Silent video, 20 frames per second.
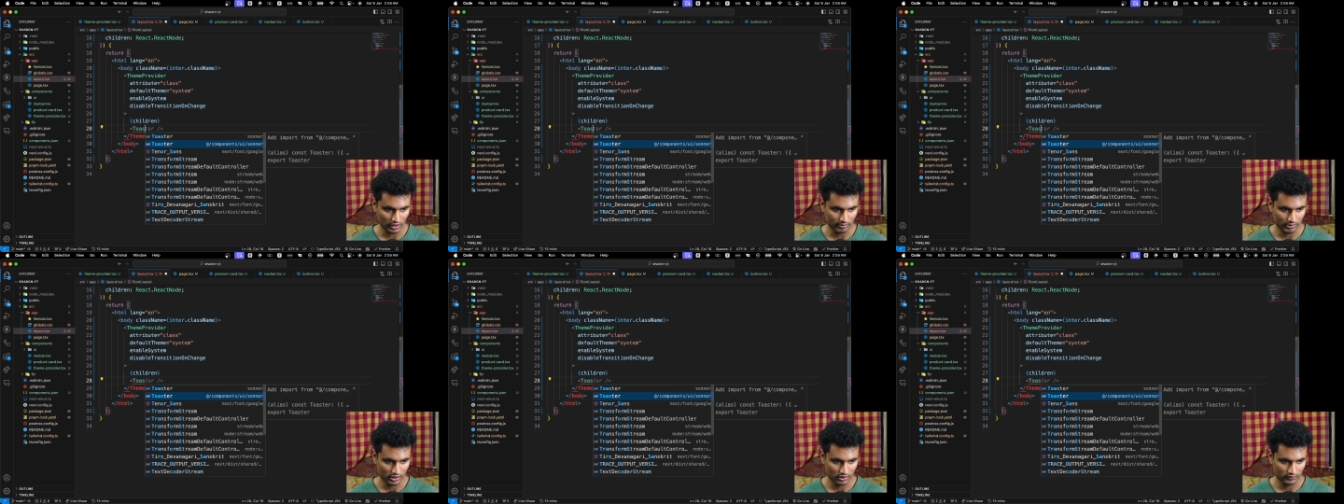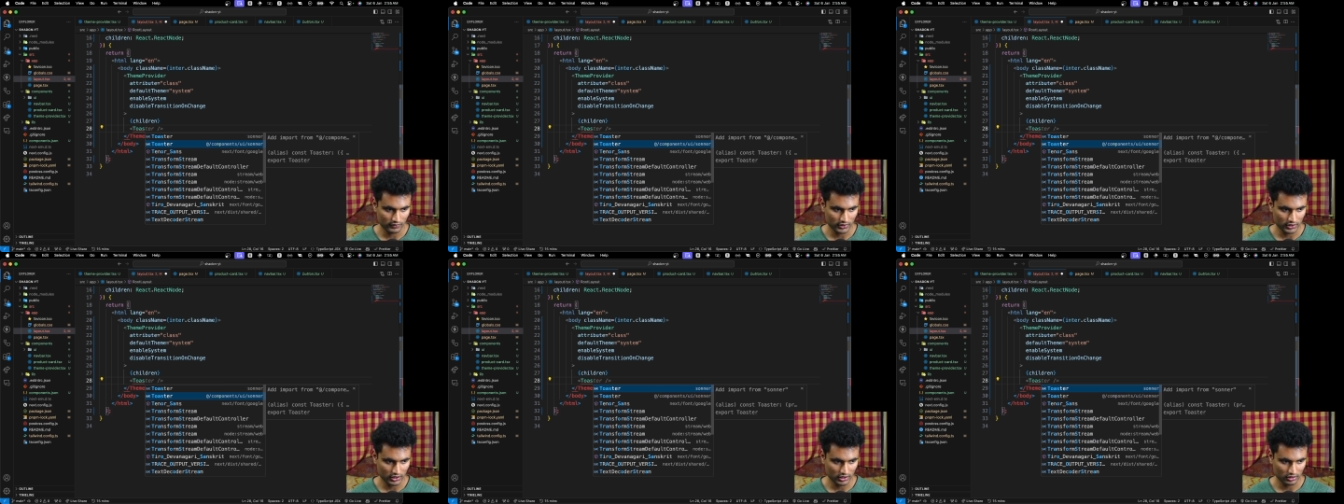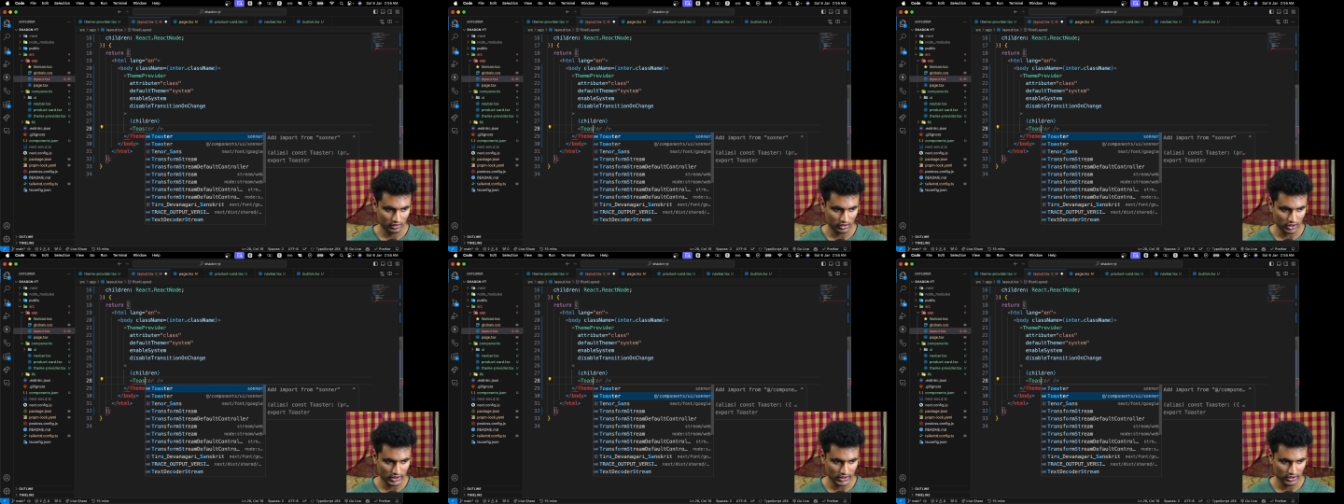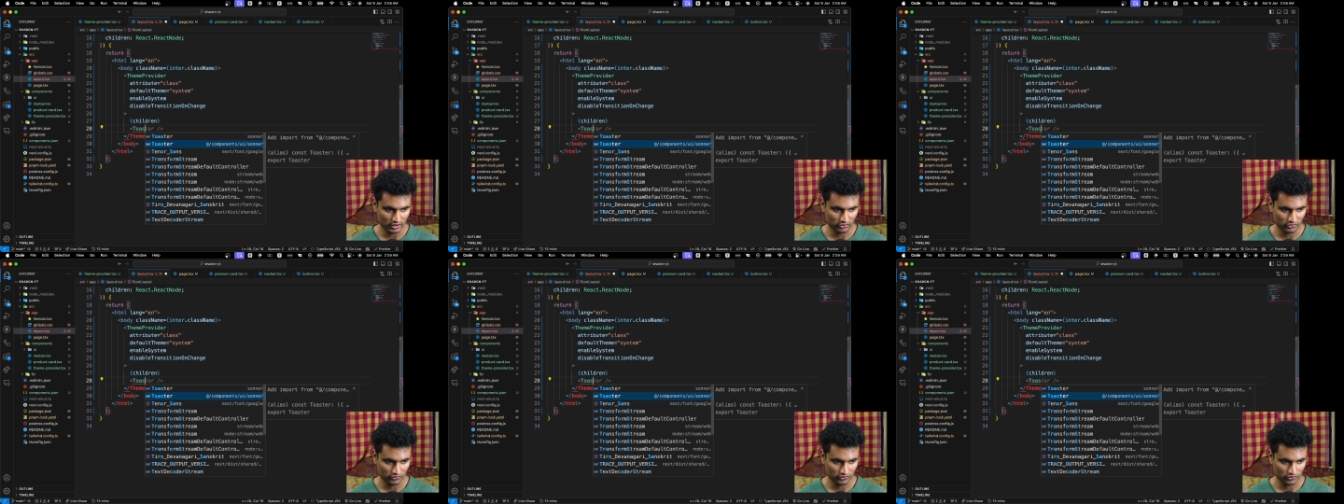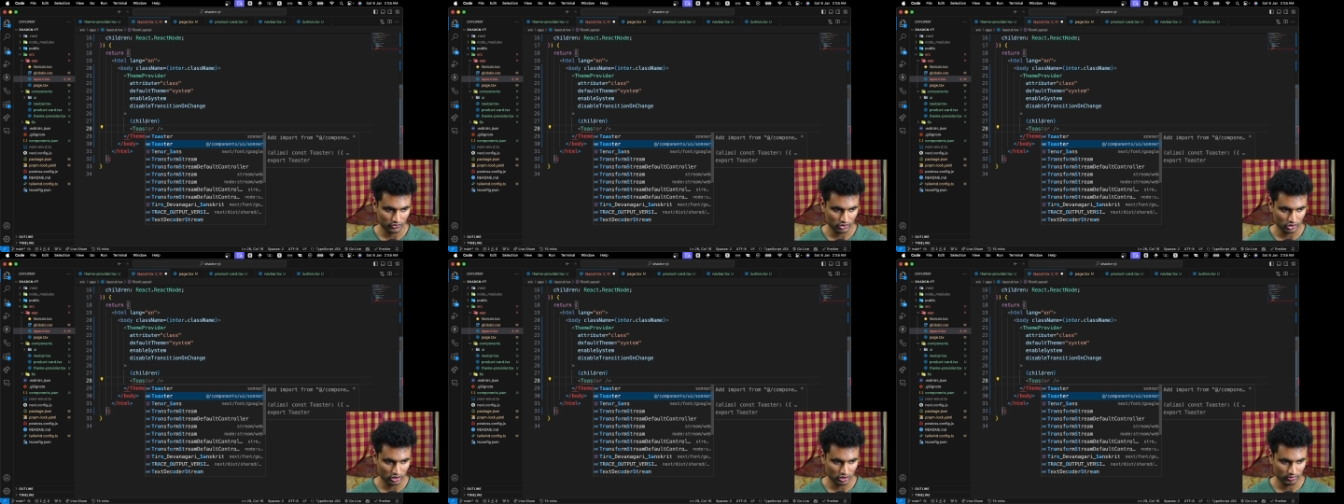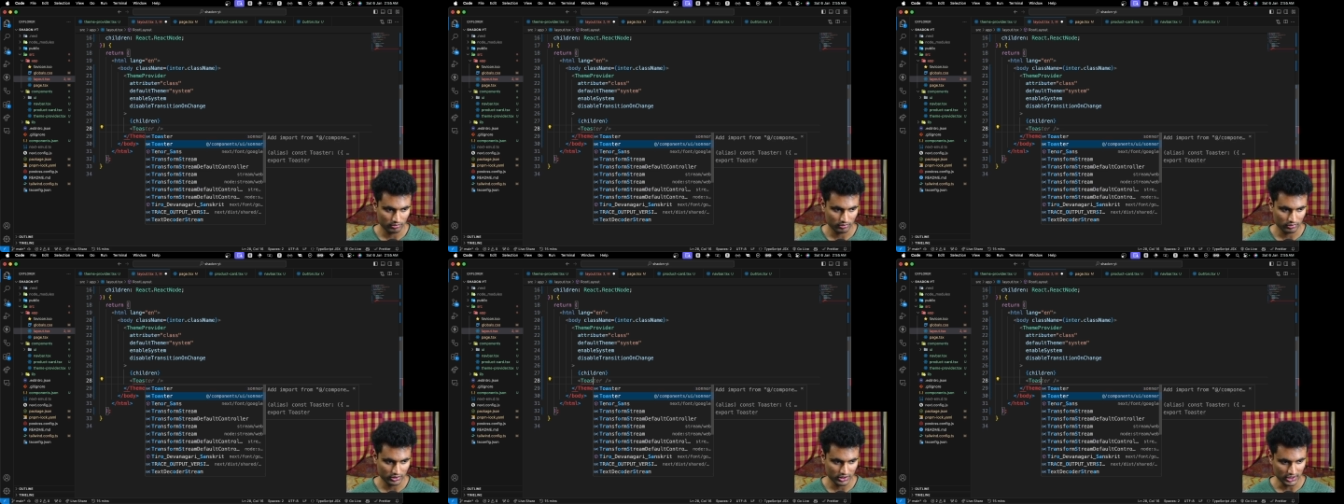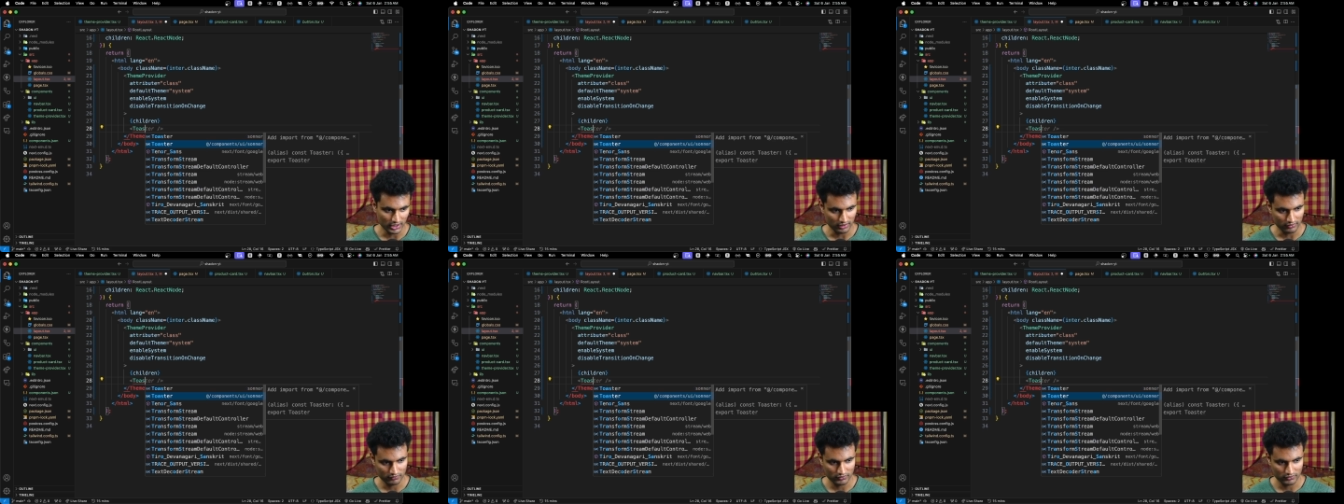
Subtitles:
we can add from, we are